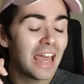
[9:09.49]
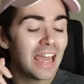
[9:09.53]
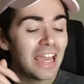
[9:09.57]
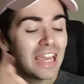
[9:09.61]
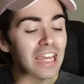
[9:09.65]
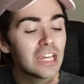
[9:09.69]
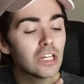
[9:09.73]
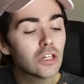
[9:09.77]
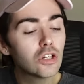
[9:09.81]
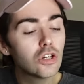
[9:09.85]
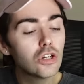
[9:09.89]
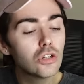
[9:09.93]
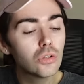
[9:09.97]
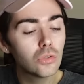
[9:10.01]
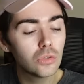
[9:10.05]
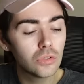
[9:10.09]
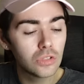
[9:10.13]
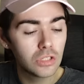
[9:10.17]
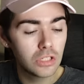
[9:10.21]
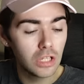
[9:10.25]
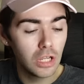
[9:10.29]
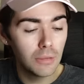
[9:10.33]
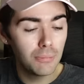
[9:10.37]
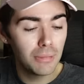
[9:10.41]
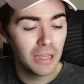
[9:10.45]
It could
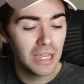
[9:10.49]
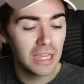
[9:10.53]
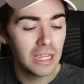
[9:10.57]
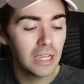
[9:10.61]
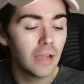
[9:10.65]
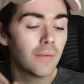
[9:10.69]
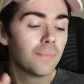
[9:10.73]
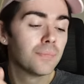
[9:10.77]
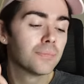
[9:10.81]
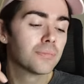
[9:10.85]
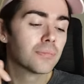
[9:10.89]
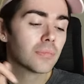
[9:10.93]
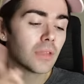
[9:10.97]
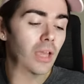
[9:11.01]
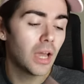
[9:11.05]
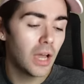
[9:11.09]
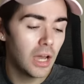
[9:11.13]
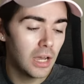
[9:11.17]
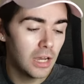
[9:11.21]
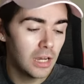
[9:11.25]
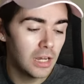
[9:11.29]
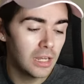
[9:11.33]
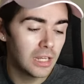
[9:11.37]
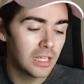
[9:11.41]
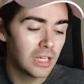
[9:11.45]
also be
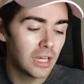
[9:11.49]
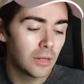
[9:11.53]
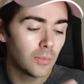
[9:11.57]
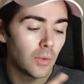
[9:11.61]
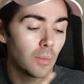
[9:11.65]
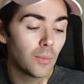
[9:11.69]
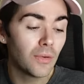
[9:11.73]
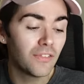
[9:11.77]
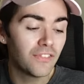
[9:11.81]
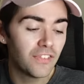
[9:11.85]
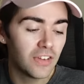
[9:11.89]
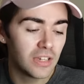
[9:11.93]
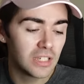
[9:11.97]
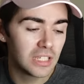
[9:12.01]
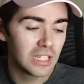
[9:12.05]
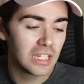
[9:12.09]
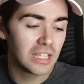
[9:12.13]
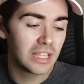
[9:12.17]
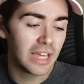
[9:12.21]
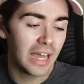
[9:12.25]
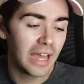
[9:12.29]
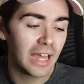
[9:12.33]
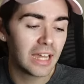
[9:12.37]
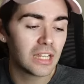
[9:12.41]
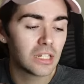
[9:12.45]
earlier when we first see
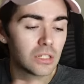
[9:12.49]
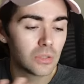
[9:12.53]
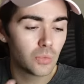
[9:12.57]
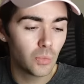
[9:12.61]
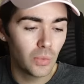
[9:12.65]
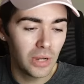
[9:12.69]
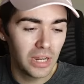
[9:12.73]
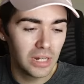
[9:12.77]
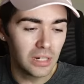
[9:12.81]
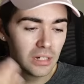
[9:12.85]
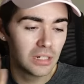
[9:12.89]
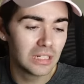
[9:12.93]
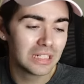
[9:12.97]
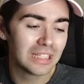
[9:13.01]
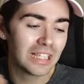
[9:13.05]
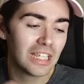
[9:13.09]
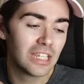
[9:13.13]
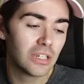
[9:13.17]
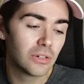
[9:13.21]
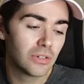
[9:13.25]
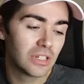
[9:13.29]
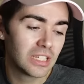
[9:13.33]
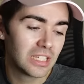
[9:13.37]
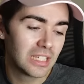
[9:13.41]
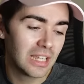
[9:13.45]
the hat when
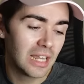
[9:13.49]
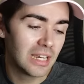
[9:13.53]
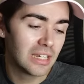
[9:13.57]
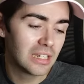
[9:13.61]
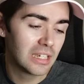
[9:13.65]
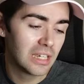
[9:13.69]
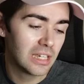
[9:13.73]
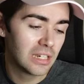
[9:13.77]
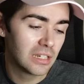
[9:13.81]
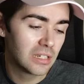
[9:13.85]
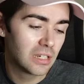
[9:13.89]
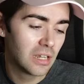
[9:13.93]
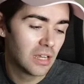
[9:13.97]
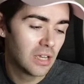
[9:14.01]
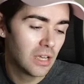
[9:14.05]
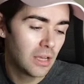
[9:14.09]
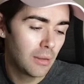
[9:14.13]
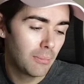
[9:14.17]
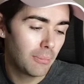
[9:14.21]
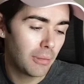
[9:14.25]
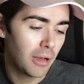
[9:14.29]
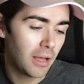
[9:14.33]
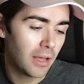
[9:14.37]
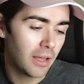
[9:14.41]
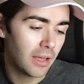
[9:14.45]
Glinda is sent it
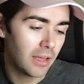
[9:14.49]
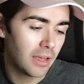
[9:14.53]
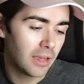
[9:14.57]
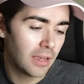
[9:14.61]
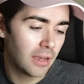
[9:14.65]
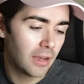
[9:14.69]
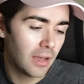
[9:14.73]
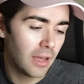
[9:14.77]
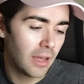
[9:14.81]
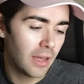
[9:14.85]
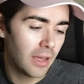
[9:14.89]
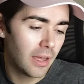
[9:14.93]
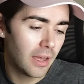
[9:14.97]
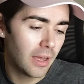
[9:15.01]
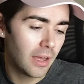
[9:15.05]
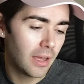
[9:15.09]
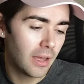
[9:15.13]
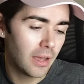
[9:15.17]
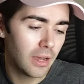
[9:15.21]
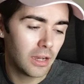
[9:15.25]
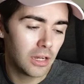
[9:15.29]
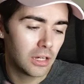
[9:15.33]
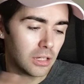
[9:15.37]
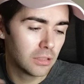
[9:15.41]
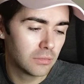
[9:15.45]
by
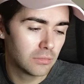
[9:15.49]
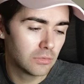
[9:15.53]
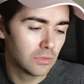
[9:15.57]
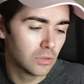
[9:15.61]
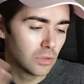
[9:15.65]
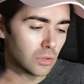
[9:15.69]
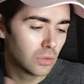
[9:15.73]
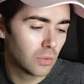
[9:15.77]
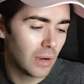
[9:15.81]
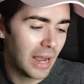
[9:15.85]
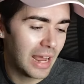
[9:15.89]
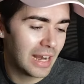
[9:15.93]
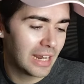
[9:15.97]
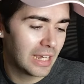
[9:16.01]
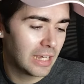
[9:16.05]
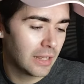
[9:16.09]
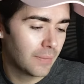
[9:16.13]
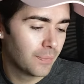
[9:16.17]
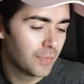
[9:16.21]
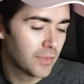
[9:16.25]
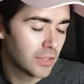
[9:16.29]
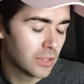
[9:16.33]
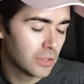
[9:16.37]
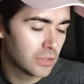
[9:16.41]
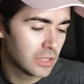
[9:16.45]
uh, her
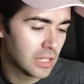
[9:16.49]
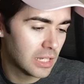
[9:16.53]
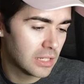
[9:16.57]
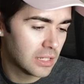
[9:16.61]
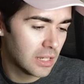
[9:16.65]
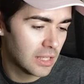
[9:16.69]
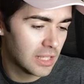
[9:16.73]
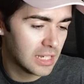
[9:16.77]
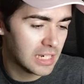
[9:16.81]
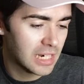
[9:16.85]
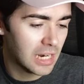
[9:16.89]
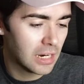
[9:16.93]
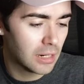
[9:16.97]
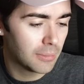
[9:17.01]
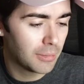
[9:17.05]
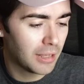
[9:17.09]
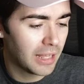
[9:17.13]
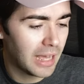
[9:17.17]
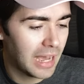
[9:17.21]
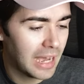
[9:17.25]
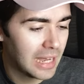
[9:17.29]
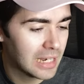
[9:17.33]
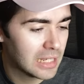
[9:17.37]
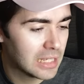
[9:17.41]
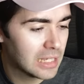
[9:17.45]
granny who sent her the terrible
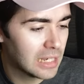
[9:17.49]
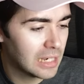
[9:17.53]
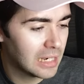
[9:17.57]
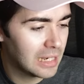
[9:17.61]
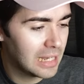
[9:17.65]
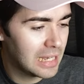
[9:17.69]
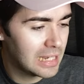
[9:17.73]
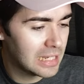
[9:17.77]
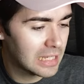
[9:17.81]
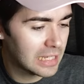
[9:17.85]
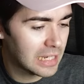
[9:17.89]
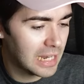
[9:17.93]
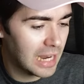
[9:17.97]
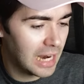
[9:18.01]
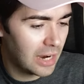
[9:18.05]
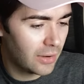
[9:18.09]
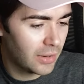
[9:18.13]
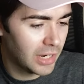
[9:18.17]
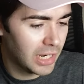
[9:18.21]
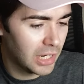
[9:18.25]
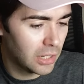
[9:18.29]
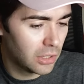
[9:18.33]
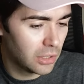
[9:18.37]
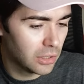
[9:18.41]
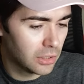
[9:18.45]
hats. Let's
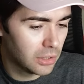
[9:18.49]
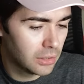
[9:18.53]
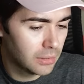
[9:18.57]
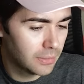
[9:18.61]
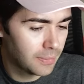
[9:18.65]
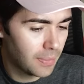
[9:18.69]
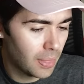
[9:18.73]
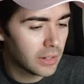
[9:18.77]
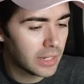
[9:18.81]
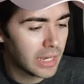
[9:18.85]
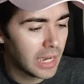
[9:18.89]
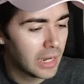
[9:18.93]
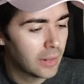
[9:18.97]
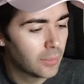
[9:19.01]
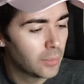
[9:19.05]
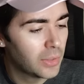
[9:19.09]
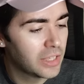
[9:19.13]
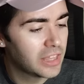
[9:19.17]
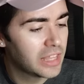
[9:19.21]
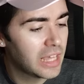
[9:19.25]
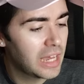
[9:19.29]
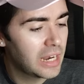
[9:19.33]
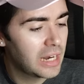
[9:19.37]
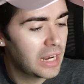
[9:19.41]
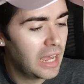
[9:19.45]
carry on. Okay, we
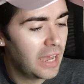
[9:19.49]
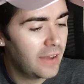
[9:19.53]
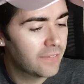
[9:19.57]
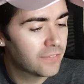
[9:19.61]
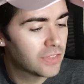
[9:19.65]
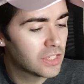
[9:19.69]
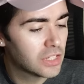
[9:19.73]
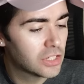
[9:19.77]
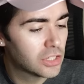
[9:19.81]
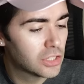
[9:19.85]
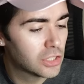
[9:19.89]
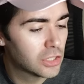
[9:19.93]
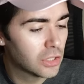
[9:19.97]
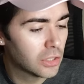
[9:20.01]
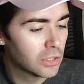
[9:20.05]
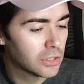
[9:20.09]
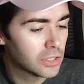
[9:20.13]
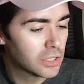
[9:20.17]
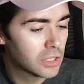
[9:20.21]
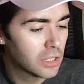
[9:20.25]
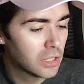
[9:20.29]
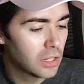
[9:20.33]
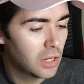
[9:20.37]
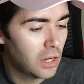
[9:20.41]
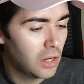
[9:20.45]
then have this
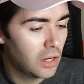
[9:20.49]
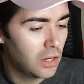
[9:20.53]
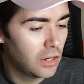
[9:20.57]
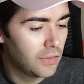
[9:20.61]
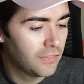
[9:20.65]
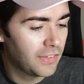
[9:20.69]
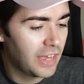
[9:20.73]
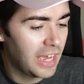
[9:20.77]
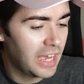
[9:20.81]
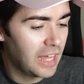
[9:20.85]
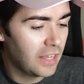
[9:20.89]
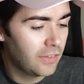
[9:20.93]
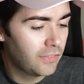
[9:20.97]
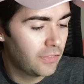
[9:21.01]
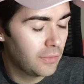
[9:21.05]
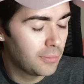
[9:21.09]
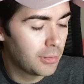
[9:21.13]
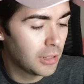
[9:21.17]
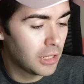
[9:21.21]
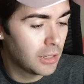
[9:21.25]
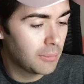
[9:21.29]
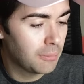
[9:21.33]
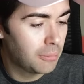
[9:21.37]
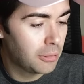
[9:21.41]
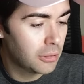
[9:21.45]
shot of
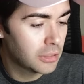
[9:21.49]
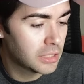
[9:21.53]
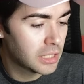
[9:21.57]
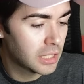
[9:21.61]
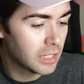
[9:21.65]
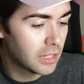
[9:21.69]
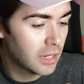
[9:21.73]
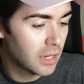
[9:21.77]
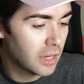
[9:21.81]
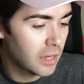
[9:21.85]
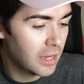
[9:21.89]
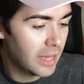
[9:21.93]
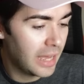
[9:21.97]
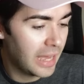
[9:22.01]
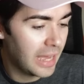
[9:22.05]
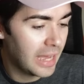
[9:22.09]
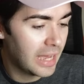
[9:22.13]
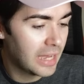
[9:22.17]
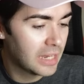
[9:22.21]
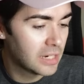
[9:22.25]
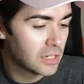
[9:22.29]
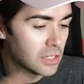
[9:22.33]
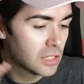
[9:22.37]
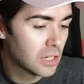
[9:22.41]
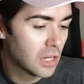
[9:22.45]
Elphaba putting her
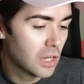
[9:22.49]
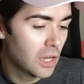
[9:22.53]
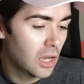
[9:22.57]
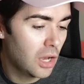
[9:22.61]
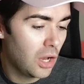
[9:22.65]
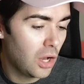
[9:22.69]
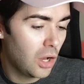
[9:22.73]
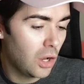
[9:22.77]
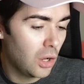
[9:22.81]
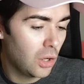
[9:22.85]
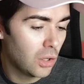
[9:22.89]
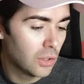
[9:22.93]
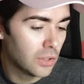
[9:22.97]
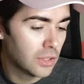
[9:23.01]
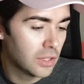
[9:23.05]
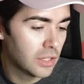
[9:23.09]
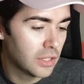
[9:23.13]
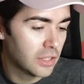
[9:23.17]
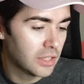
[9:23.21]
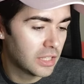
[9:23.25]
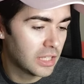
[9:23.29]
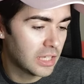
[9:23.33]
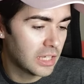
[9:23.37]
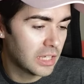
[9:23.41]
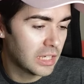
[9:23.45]
hand on
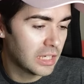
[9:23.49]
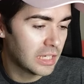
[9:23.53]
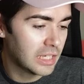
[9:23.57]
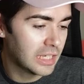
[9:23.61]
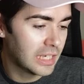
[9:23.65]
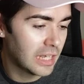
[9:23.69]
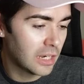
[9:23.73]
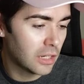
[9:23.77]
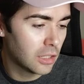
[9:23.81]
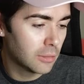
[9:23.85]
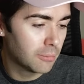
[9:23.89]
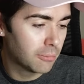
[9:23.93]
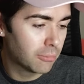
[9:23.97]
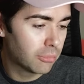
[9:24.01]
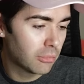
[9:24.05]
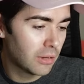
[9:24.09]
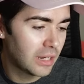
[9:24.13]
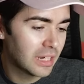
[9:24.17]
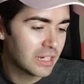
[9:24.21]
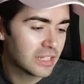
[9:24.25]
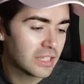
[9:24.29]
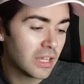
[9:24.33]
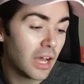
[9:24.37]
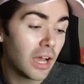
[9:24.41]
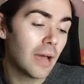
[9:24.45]
the yellow
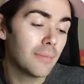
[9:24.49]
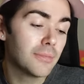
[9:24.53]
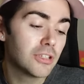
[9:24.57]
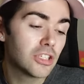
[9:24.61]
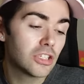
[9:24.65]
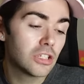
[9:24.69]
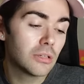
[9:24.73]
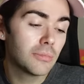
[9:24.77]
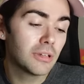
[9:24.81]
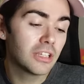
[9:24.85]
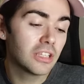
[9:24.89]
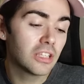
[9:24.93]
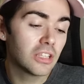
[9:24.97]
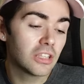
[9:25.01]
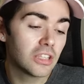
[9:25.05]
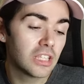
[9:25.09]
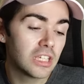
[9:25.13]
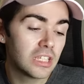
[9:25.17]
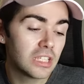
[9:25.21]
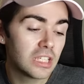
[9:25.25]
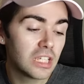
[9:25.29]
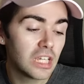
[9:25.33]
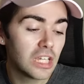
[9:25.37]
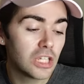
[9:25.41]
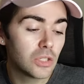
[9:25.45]
bricks. I'm assuming that
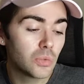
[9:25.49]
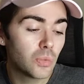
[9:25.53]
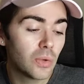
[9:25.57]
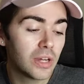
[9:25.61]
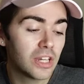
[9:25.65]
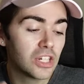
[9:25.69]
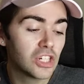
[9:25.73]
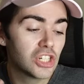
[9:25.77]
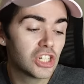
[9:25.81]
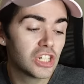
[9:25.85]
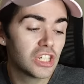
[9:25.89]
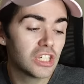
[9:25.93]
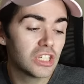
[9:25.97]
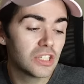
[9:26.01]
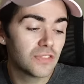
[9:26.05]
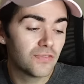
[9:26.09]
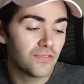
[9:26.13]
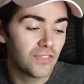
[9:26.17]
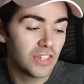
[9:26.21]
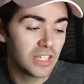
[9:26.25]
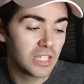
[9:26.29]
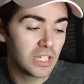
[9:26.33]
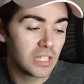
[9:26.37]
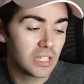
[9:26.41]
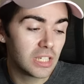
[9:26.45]
this is when she is
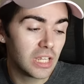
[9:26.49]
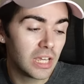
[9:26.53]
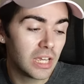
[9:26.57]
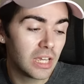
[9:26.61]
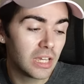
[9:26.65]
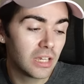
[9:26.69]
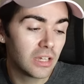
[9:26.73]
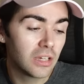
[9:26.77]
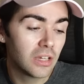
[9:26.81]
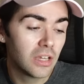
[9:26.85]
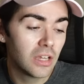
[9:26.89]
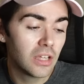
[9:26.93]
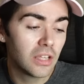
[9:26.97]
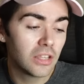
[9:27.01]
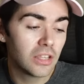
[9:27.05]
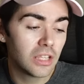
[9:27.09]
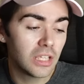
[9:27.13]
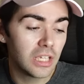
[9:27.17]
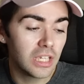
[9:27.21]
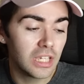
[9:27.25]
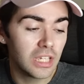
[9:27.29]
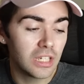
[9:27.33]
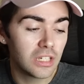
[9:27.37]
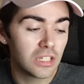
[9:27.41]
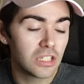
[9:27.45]
visiting
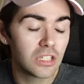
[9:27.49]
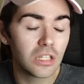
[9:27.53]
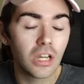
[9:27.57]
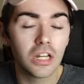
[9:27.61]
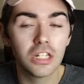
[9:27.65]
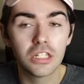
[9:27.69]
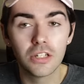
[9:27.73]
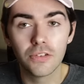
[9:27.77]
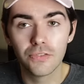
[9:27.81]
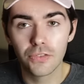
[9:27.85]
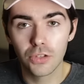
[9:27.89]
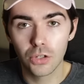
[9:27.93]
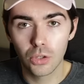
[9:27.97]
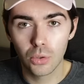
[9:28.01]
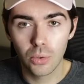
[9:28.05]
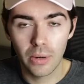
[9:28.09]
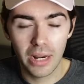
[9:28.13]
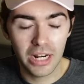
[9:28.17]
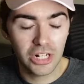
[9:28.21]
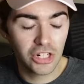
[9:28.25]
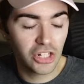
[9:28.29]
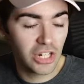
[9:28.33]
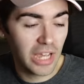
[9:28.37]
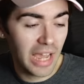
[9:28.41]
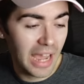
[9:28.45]
the site of the
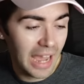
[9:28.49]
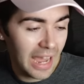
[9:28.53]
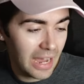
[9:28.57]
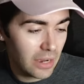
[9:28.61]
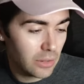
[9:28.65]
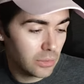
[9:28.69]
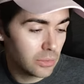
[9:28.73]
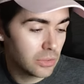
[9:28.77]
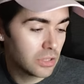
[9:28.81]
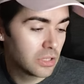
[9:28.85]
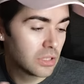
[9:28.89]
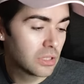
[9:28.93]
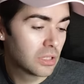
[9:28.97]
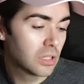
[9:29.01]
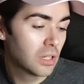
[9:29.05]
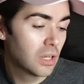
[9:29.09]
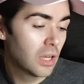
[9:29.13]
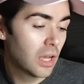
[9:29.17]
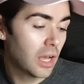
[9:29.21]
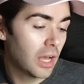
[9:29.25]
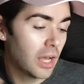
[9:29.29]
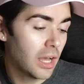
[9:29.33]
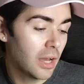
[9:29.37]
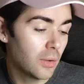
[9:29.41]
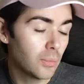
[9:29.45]
crashed house,
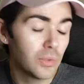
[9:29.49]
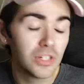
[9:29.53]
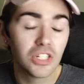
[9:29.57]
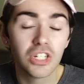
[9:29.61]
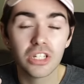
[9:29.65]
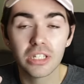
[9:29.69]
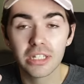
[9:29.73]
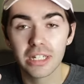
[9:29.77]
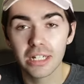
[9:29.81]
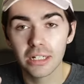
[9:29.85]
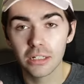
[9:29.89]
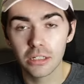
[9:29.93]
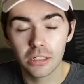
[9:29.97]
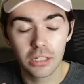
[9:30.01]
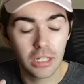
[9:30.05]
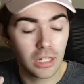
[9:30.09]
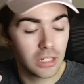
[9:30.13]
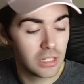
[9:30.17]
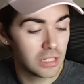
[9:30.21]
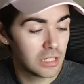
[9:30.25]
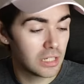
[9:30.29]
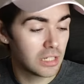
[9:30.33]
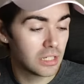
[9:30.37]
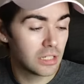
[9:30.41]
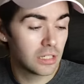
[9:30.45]
uh, which has killed her
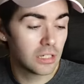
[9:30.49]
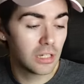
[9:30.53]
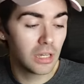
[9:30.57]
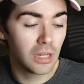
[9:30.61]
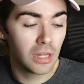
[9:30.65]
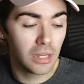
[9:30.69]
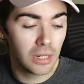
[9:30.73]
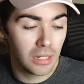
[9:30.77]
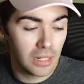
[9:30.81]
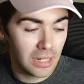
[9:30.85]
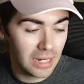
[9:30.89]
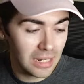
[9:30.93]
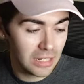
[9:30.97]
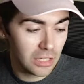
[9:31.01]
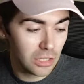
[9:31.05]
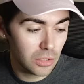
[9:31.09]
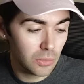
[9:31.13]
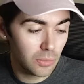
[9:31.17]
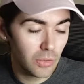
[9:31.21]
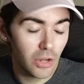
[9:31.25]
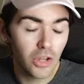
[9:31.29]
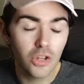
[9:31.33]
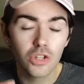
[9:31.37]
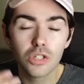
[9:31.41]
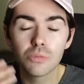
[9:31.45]
sister
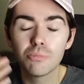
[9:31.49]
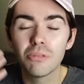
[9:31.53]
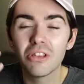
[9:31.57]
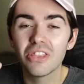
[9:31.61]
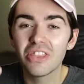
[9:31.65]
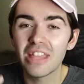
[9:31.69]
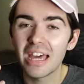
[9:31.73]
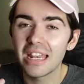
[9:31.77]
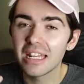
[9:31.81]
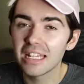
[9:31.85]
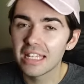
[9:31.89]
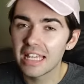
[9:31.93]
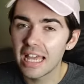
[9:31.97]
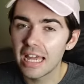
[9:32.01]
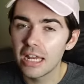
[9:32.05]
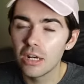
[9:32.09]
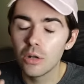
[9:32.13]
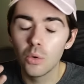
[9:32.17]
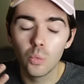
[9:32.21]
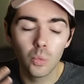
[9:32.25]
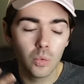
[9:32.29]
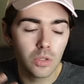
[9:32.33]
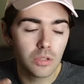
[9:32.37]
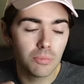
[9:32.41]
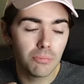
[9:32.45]
Nessarose, but that
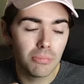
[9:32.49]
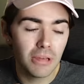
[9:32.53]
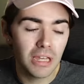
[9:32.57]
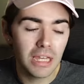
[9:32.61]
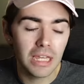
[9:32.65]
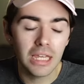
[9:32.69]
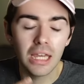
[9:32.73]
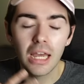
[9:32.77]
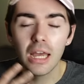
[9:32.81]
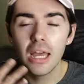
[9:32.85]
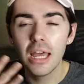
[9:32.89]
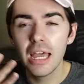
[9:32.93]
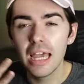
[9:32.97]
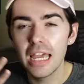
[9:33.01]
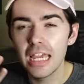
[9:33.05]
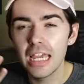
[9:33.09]
again would be